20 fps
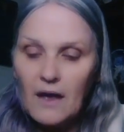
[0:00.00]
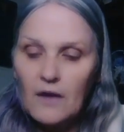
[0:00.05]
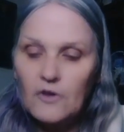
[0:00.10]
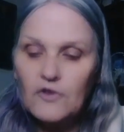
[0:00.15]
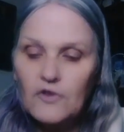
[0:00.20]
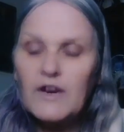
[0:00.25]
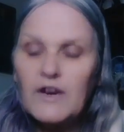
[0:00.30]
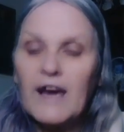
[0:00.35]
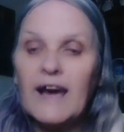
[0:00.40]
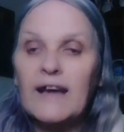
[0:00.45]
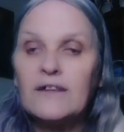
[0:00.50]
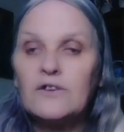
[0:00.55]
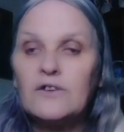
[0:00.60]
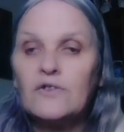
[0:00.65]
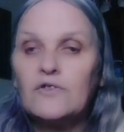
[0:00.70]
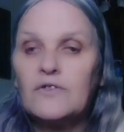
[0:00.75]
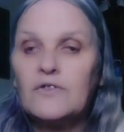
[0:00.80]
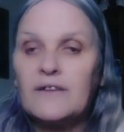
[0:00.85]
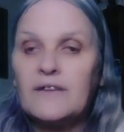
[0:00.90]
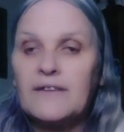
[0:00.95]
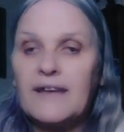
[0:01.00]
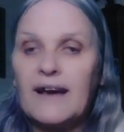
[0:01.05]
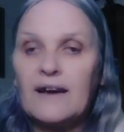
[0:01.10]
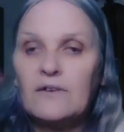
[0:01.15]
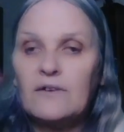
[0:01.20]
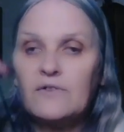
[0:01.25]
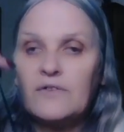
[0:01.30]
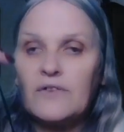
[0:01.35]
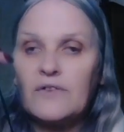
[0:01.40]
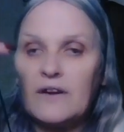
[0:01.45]
You can use a
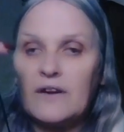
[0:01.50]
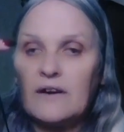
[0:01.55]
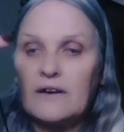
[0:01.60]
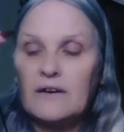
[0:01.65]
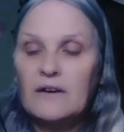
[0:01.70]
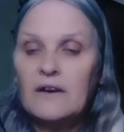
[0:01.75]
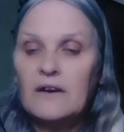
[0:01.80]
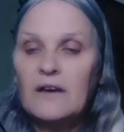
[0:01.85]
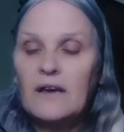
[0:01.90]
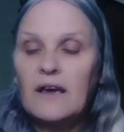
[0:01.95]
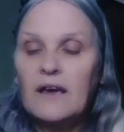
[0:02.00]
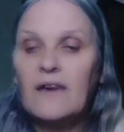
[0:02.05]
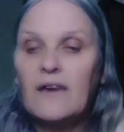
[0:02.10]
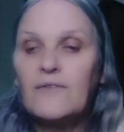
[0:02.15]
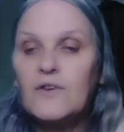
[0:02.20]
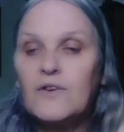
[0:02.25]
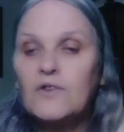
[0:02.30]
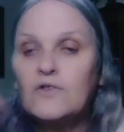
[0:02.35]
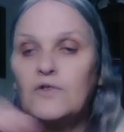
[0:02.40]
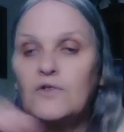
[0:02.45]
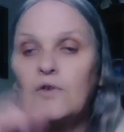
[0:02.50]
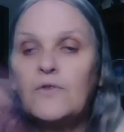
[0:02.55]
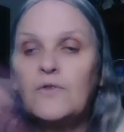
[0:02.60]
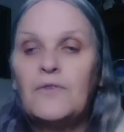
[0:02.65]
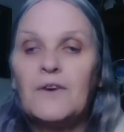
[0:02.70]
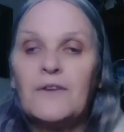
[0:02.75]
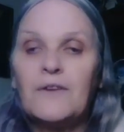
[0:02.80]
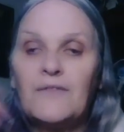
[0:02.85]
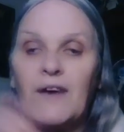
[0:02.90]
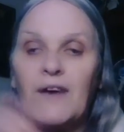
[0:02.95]
dowser if you know
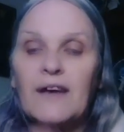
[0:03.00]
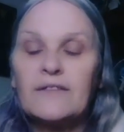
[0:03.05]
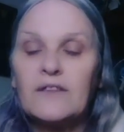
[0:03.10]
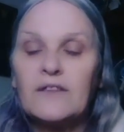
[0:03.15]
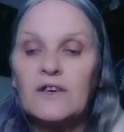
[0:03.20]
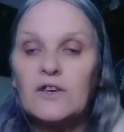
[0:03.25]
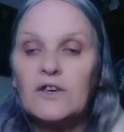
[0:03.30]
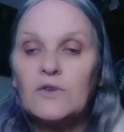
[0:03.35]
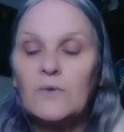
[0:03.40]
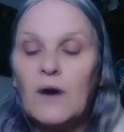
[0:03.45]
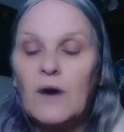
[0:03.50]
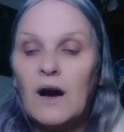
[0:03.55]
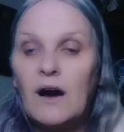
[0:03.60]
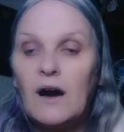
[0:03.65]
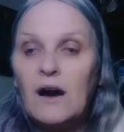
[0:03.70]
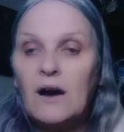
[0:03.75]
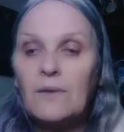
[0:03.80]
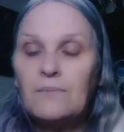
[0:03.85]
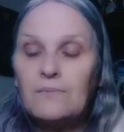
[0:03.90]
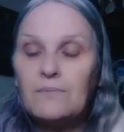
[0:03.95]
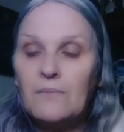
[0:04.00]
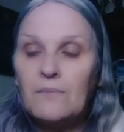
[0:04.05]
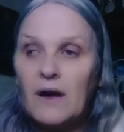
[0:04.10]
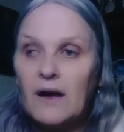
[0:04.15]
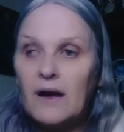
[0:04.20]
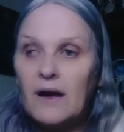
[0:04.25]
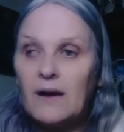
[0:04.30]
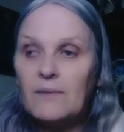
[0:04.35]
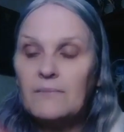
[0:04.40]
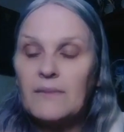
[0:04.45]
for a fact that you are
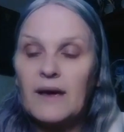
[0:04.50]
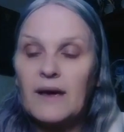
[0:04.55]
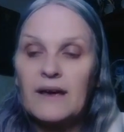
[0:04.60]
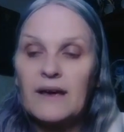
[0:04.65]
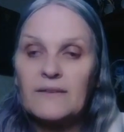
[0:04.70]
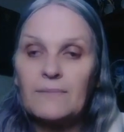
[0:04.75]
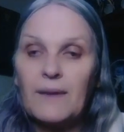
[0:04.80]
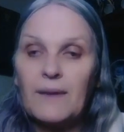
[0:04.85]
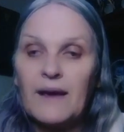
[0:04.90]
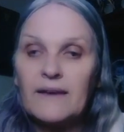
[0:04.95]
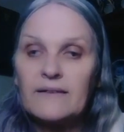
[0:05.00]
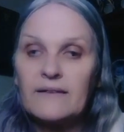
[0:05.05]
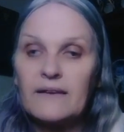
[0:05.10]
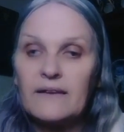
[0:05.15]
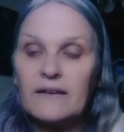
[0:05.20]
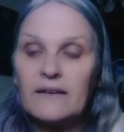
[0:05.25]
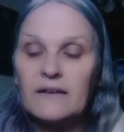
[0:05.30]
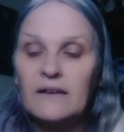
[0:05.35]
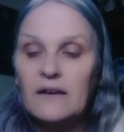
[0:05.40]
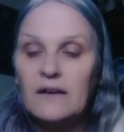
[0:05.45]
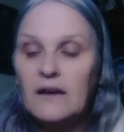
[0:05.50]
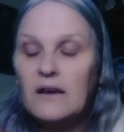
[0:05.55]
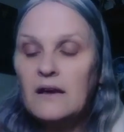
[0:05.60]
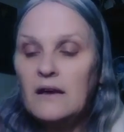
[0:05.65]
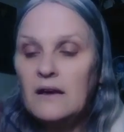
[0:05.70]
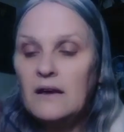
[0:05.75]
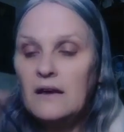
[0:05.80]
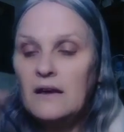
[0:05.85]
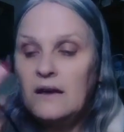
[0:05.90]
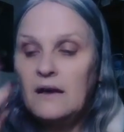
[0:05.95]
expecting,
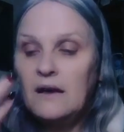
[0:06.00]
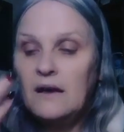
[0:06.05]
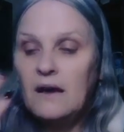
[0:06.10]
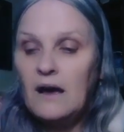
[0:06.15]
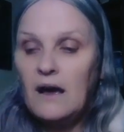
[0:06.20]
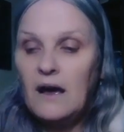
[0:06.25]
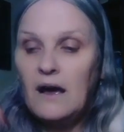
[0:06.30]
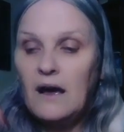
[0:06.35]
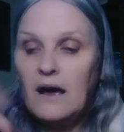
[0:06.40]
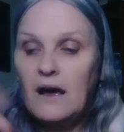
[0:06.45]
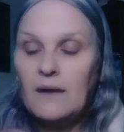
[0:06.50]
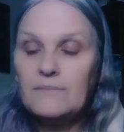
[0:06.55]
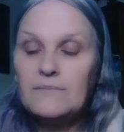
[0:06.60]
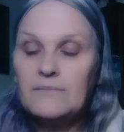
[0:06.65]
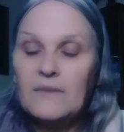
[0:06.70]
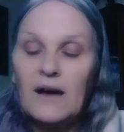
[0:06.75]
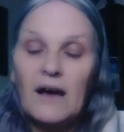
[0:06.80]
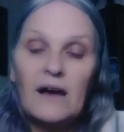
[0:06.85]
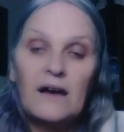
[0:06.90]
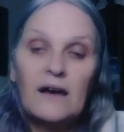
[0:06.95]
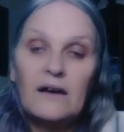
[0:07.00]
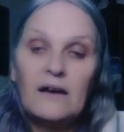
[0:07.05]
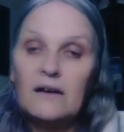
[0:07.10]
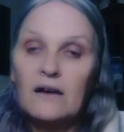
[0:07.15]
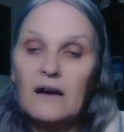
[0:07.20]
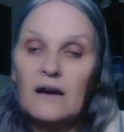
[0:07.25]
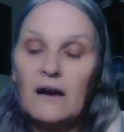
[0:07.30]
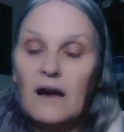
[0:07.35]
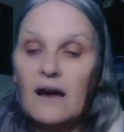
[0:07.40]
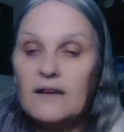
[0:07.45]
and
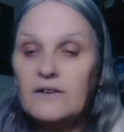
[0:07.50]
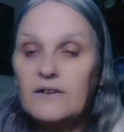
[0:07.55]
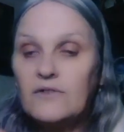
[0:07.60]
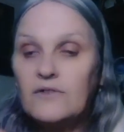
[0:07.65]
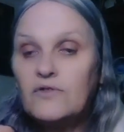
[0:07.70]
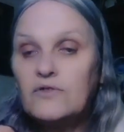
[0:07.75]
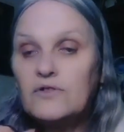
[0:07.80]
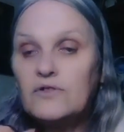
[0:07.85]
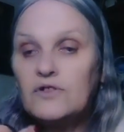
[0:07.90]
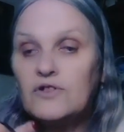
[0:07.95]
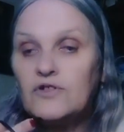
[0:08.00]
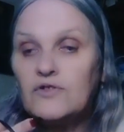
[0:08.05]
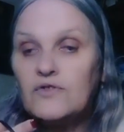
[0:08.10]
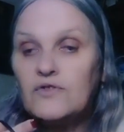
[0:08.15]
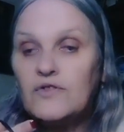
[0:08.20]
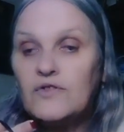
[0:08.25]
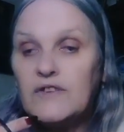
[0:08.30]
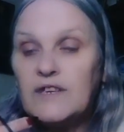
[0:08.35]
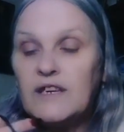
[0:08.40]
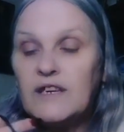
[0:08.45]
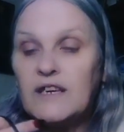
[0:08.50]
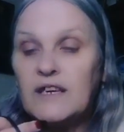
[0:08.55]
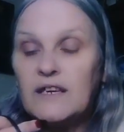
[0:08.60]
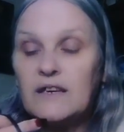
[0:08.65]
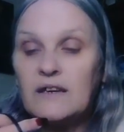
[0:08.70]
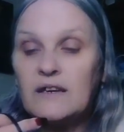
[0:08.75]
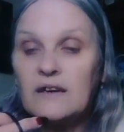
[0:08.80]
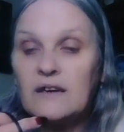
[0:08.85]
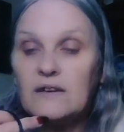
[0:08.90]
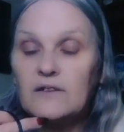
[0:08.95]
as soon as you
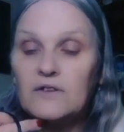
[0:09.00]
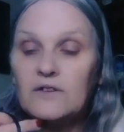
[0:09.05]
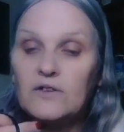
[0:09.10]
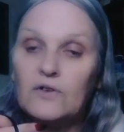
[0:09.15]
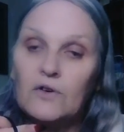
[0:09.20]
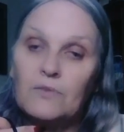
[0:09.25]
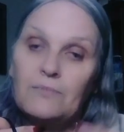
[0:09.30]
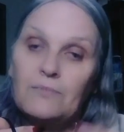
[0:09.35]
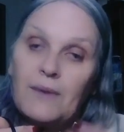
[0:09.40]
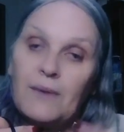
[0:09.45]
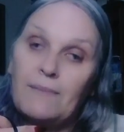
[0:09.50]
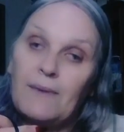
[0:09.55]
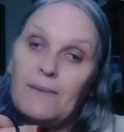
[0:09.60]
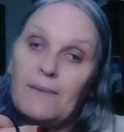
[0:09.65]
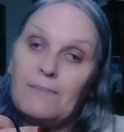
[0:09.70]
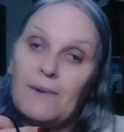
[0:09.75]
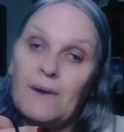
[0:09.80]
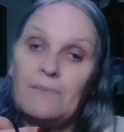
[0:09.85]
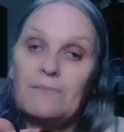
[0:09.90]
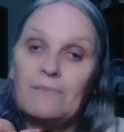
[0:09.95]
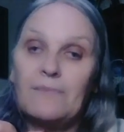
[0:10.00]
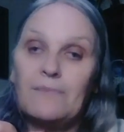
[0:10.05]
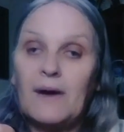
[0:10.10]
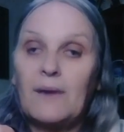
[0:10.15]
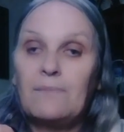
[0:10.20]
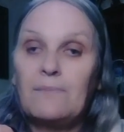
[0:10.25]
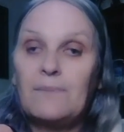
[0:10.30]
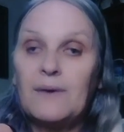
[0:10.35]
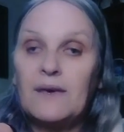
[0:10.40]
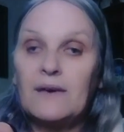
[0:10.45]
see your baby bump
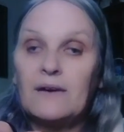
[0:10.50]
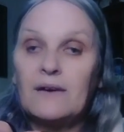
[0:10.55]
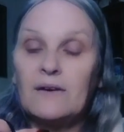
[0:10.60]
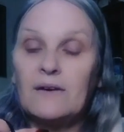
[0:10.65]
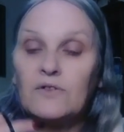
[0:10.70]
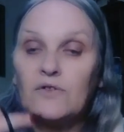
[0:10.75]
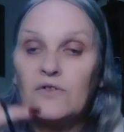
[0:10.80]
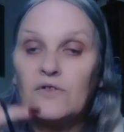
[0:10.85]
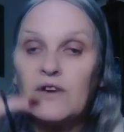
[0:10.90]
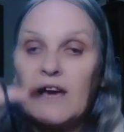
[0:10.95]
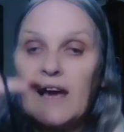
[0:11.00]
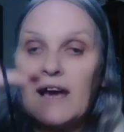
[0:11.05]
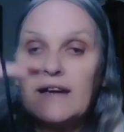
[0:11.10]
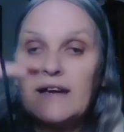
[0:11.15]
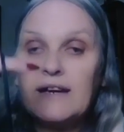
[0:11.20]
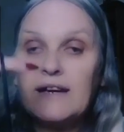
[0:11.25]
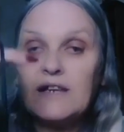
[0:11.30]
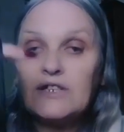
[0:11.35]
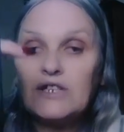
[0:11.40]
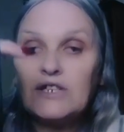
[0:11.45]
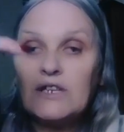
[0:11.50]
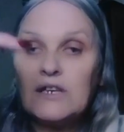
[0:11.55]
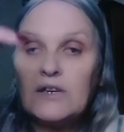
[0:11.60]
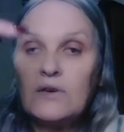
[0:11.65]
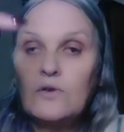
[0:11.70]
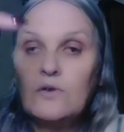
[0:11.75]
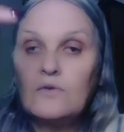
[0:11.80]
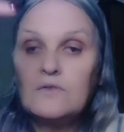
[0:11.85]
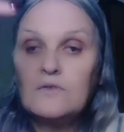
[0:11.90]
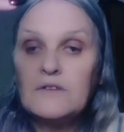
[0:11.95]
appear, you can actually
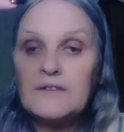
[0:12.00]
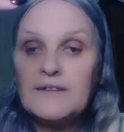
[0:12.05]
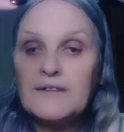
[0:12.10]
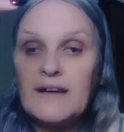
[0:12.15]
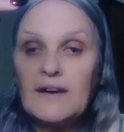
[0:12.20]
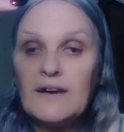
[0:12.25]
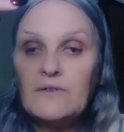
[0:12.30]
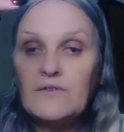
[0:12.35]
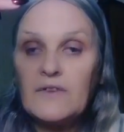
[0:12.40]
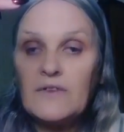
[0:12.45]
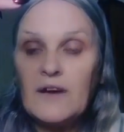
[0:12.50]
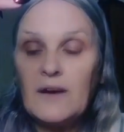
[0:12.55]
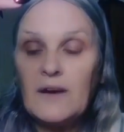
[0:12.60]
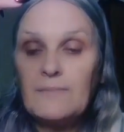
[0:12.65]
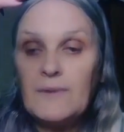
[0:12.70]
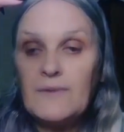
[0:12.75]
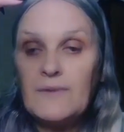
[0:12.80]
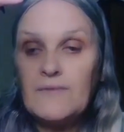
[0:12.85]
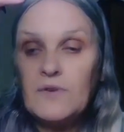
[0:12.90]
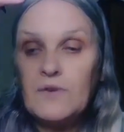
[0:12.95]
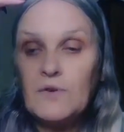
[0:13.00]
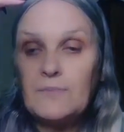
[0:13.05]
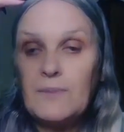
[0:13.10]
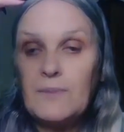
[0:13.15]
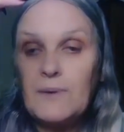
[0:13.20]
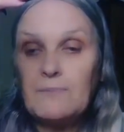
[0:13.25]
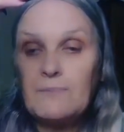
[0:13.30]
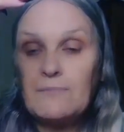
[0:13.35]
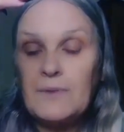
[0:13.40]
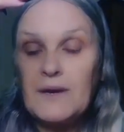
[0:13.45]
hold the dowser above your
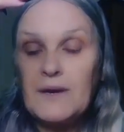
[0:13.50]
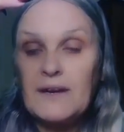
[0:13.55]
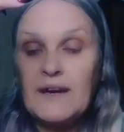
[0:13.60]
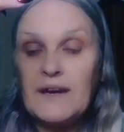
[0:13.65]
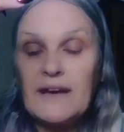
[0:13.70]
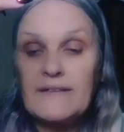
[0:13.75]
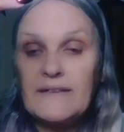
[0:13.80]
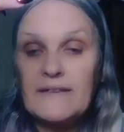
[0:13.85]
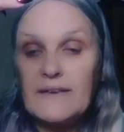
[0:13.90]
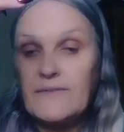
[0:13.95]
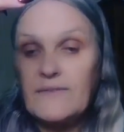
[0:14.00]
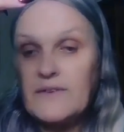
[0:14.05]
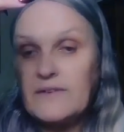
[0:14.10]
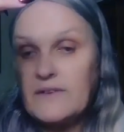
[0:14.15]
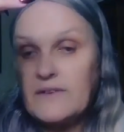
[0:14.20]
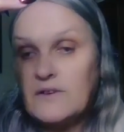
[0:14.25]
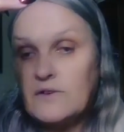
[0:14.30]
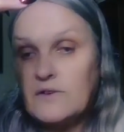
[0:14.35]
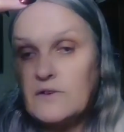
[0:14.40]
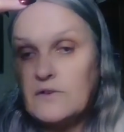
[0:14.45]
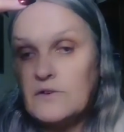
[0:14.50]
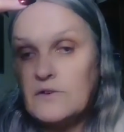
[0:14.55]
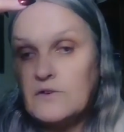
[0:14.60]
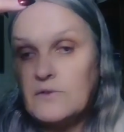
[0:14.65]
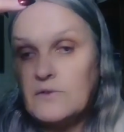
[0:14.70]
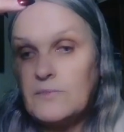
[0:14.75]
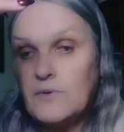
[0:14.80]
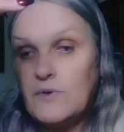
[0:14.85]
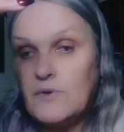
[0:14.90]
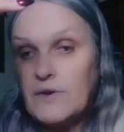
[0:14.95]
bump and ask if it's a girl or
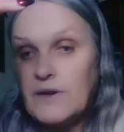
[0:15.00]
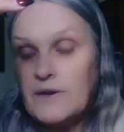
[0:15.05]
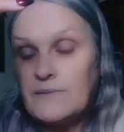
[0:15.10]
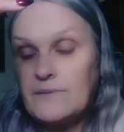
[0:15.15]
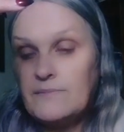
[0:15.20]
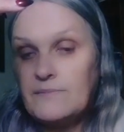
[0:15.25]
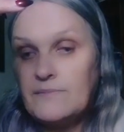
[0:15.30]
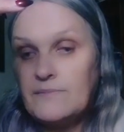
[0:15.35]
a boy.